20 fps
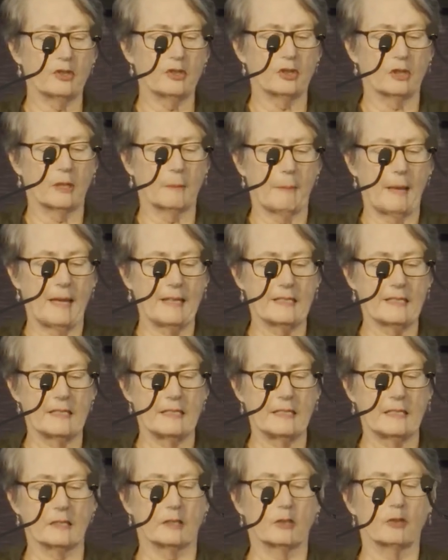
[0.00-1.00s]

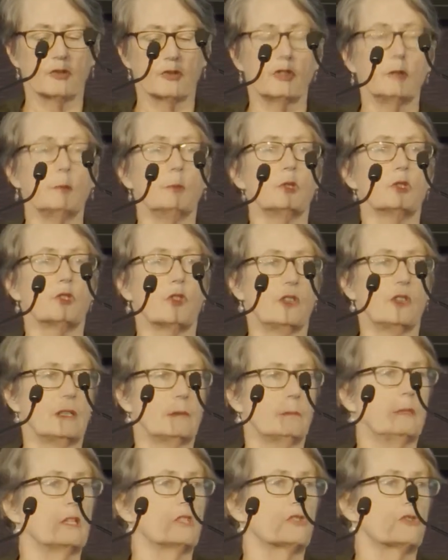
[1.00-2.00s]
capacity to contribute to the
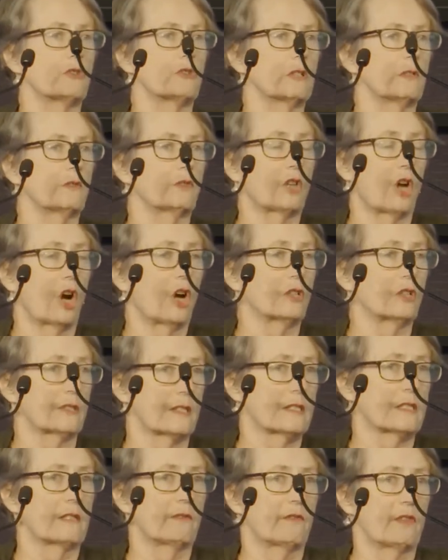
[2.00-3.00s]
administrative
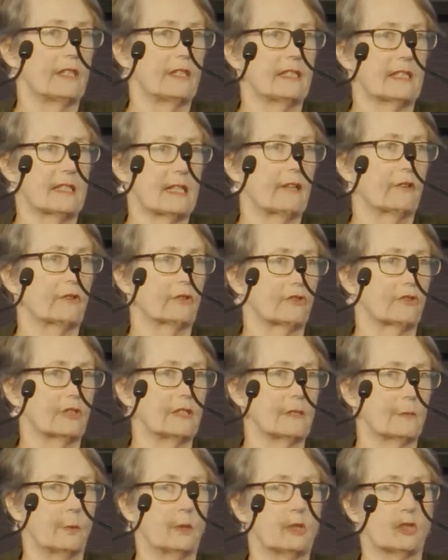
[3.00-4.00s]
costs of these
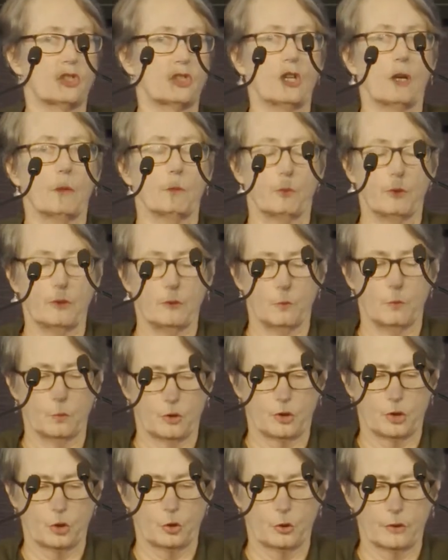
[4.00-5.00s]
territories, which Britain
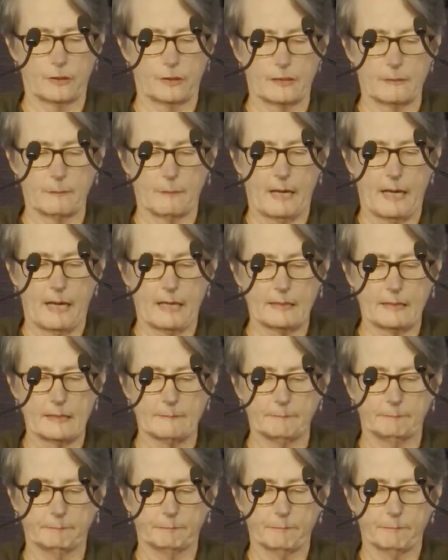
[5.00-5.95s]
was sure to demand.